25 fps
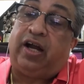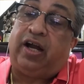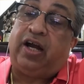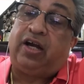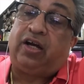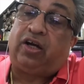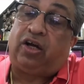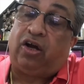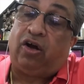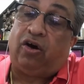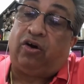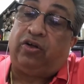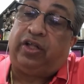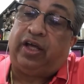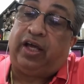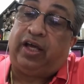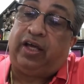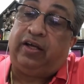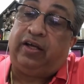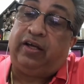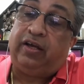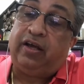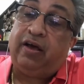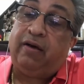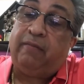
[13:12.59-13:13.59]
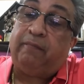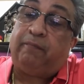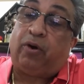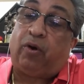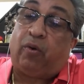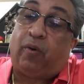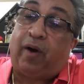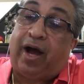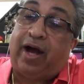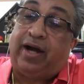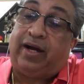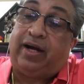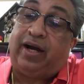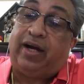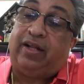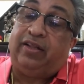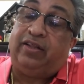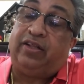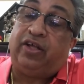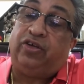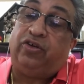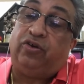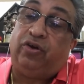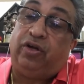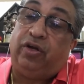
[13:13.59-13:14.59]
and clothing provided in the
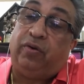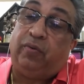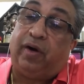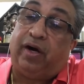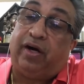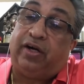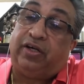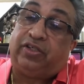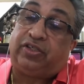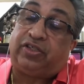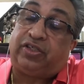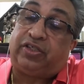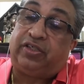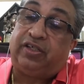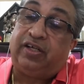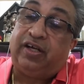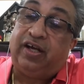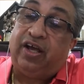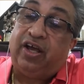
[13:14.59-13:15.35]
universe.